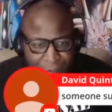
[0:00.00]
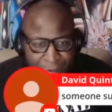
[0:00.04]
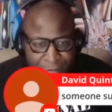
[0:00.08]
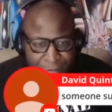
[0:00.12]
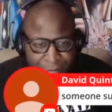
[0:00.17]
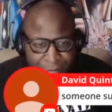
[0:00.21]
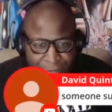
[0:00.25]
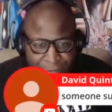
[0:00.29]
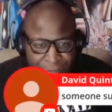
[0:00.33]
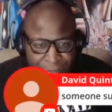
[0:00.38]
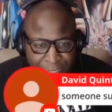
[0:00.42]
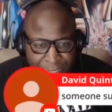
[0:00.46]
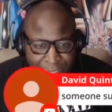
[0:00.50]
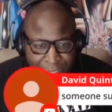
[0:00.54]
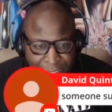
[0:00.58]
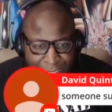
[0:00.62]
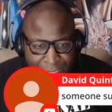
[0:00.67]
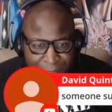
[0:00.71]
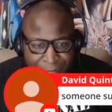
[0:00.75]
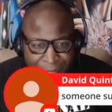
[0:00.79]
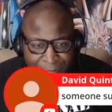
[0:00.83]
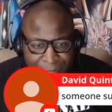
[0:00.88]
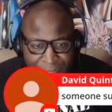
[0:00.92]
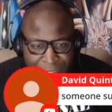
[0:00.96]
Say you give
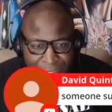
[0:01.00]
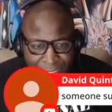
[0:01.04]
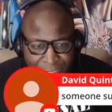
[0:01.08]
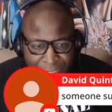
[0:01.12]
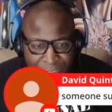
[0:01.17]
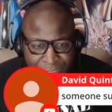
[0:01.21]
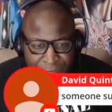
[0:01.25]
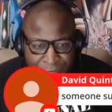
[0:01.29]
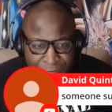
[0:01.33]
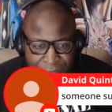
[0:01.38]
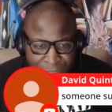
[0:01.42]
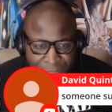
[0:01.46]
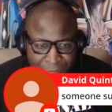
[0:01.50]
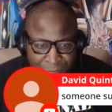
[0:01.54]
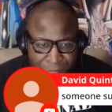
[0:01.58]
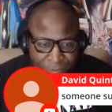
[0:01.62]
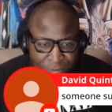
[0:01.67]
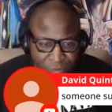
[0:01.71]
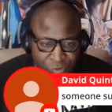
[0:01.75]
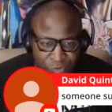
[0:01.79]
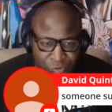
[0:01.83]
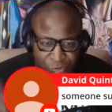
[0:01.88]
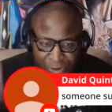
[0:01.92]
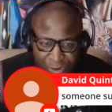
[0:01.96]
Batista one of them
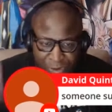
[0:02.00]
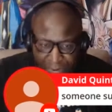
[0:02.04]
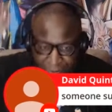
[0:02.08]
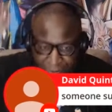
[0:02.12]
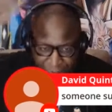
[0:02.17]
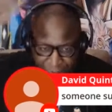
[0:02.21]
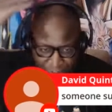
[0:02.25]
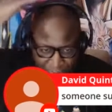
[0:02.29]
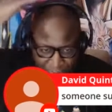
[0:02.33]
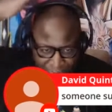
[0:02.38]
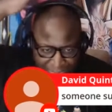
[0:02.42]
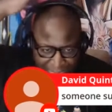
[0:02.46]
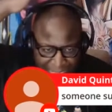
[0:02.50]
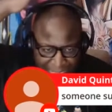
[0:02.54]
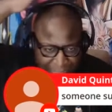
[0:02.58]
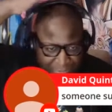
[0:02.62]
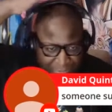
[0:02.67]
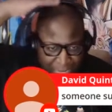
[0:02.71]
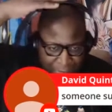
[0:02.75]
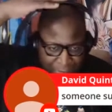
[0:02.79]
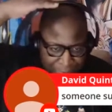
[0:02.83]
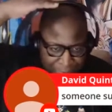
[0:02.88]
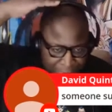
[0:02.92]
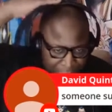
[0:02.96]
triangle flat
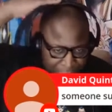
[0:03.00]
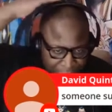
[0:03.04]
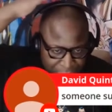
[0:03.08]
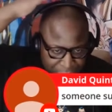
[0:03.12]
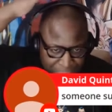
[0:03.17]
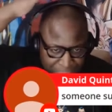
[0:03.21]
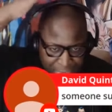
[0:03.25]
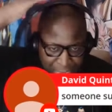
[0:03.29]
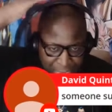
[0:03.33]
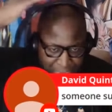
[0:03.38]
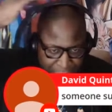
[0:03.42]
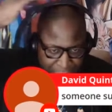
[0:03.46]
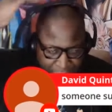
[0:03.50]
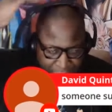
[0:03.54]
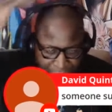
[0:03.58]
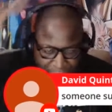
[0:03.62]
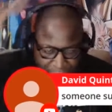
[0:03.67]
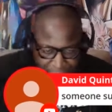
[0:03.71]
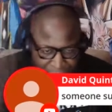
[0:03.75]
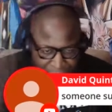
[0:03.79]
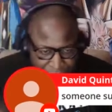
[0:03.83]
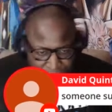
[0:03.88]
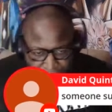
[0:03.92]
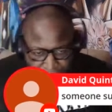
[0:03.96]
top hairstyles that
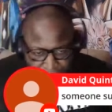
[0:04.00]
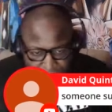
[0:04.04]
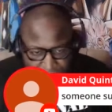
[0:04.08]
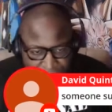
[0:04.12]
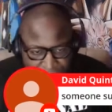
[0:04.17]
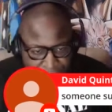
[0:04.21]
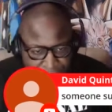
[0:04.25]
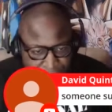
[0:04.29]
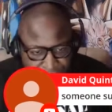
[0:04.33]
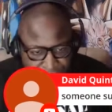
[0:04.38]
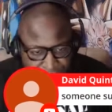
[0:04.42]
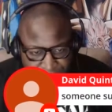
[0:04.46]
Namor wears.